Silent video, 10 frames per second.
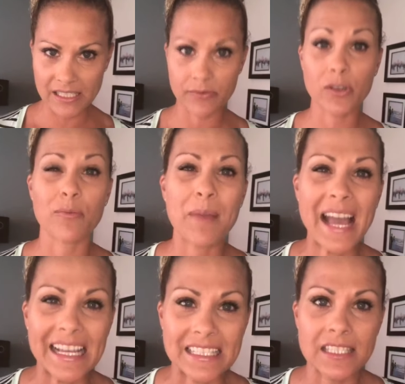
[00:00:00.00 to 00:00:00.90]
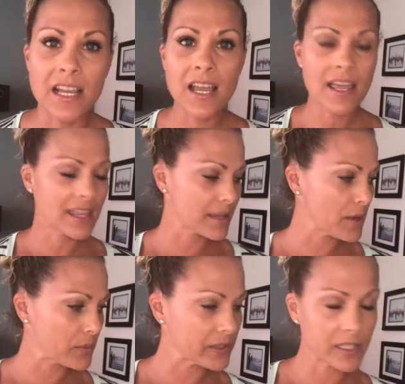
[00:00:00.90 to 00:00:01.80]
If you have pets, think
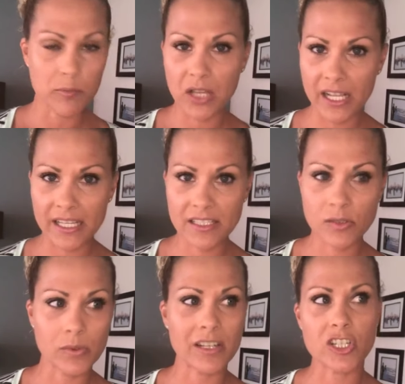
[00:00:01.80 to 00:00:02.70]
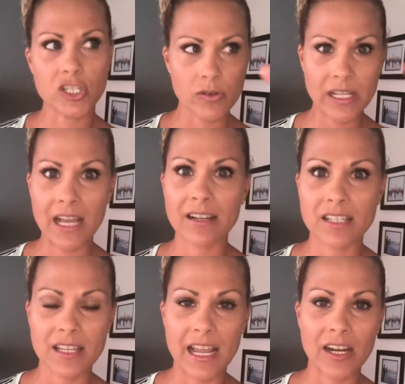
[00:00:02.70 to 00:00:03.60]
about where your plug is. When it's shooting out into
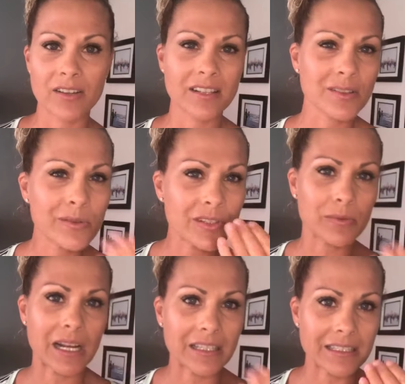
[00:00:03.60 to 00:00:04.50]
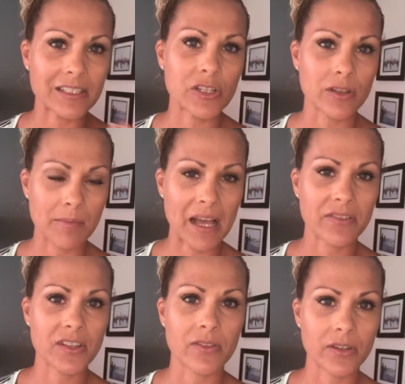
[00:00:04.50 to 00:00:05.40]
the air, that's going directly into their mouths
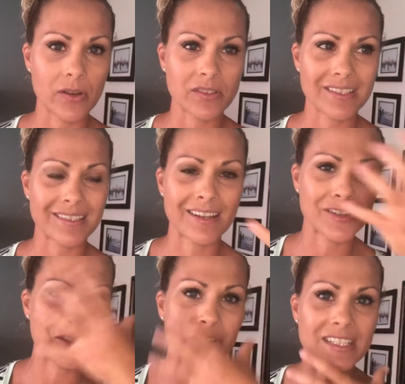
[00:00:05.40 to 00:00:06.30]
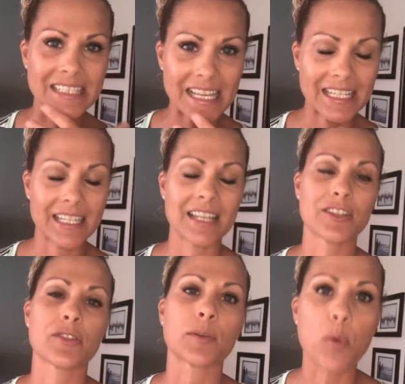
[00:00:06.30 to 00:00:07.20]
and their noses and onto their skin and into
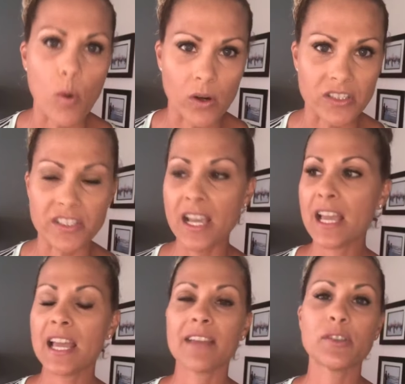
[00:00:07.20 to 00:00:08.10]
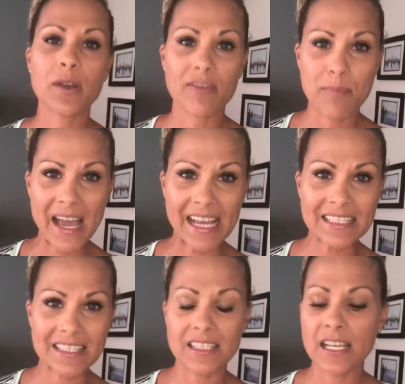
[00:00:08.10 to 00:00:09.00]
their pores. If you have
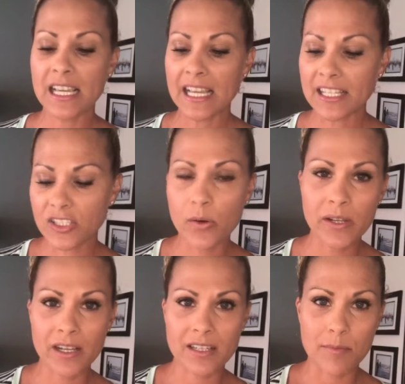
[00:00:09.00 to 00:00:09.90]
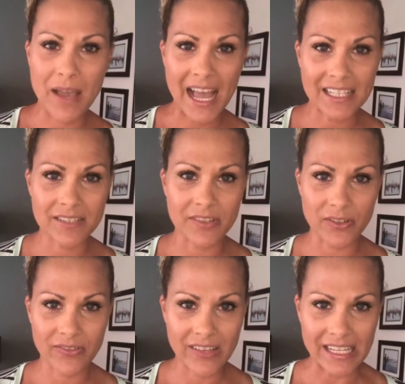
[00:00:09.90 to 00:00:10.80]
pets, it's going onto the pads of their
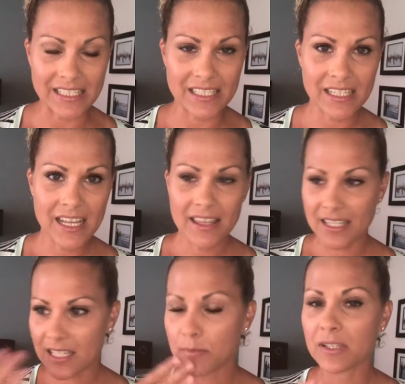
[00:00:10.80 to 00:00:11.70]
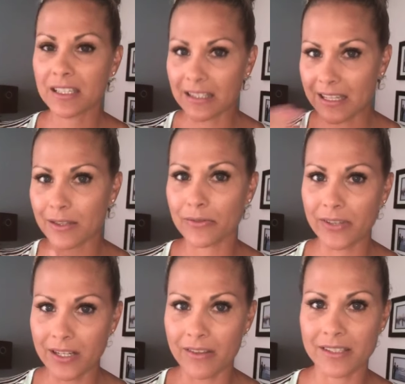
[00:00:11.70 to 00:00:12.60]
feet. They typically lick their
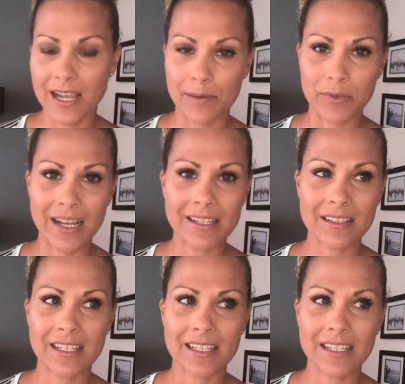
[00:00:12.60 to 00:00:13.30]
feet all the time, right?